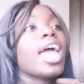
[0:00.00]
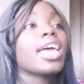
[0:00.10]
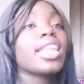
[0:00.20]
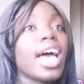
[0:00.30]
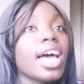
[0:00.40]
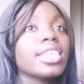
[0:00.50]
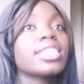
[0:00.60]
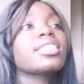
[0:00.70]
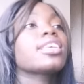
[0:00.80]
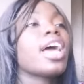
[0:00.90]
And
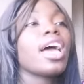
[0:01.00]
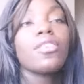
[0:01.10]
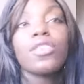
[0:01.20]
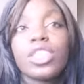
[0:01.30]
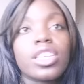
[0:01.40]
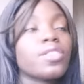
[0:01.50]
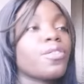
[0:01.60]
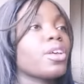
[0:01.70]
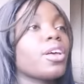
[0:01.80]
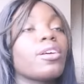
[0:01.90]
honestly, I
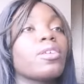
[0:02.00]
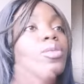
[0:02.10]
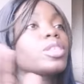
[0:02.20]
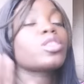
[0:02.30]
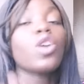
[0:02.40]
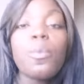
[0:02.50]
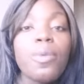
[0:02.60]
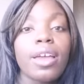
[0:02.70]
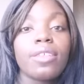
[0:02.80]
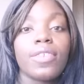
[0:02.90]
just was so
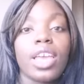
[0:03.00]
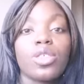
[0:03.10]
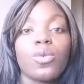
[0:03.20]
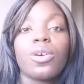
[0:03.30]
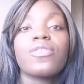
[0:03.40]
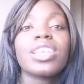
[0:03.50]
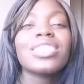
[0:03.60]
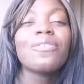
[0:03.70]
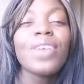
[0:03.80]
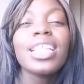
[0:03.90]
proud of Aethelwulf,
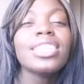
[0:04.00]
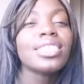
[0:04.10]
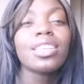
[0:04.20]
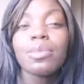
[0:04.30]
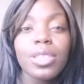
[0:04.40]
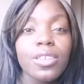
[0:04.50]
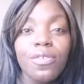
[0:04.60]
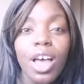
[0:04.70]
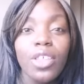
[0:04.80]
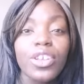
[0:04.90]
because he finally stood up to
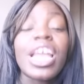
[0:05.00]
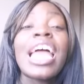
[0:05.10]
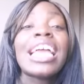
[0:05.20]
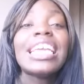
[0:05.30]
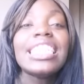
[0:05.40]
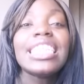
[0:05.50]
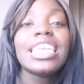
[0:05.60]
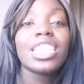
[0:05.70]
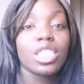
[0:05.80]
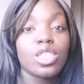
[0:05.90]
his father. He
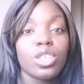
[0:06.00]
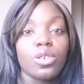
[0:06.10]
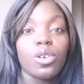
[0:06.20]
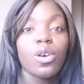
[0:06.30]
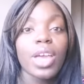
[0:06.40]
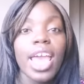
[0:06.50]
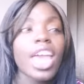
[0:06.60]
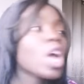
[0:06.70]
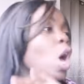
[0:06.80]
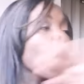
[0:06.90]
needed to,
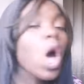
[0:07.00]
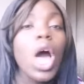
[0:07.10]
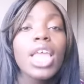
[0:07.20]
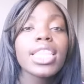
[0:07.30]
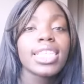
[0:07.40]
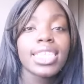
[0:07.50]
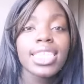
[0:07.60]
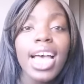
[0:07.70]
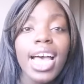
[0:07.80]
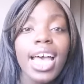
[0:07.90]
okay? All this
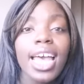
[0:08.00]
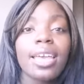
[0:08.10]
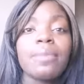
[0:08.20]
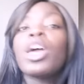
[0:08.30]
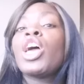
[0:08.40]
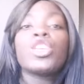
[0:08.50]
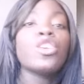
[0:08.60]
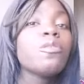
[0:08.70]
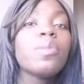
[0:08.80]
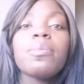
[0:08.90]
time,
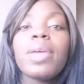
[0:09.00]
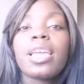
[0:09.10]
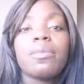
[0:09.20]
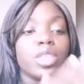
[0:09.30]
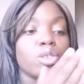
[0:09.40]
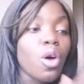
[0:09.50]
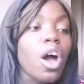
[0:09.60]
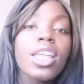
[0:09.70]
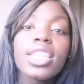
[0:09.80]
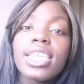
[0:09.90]
you've been making me do
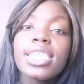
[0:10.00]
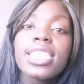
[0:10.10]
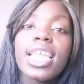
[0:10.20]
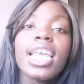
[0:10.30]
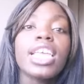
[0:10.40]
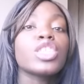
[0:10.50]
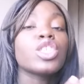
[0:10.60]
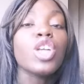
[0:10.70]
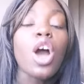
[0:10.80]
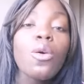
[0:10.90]
all these
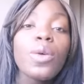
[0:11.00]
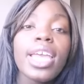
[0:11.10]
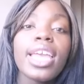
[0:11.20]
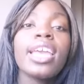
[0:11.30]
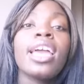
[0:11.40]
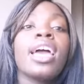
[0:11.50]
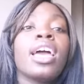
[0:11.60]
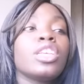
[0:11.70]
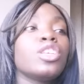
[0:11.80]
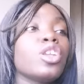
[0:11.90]
things, knowing
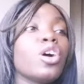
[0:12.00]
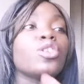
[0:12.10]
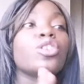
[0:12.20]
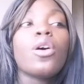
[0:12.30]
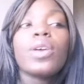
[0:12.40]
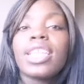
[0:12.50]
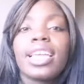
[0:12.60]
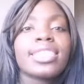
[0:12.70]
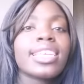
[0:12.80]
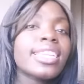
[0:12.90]
that
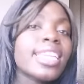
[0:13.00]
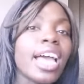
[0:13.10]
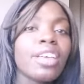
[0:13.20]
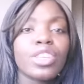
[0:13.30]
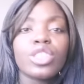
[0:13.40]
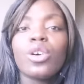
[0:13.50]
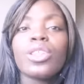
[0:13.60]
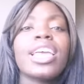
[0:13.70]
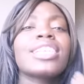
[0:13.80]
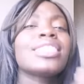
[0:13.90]
it's conniving,
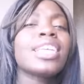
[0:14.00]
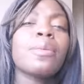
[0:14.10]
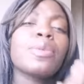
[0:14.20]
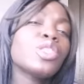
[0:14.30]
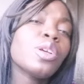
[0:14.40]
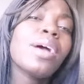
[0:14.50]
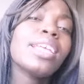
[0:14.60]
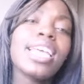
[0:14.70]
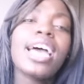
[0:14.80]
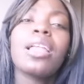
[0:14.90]
know that it's sneaky, but you're
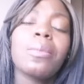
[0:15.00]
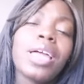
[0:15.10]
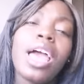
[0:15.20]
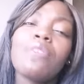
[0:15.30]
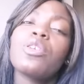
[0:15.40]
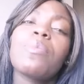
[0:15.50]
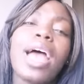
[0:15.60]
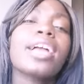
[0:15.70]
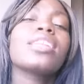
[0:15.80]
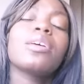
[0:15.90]
my dad. I'm gonna have your
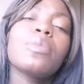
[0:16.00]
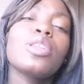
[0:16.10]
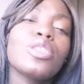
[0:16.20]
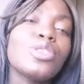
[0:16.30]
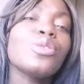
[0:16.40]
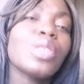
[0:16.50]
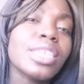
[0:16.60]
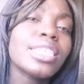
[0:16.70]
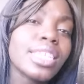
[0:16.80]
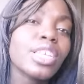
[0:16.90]
back, and I'm gonna do
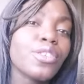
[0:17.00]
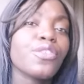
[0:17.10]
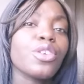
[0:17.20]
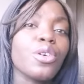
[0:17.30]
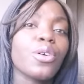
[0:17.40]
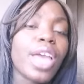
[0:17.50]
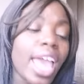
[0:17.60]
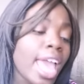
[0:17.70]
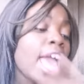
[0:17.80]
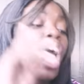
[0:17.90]
these things for you,
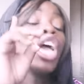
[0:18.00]
okay?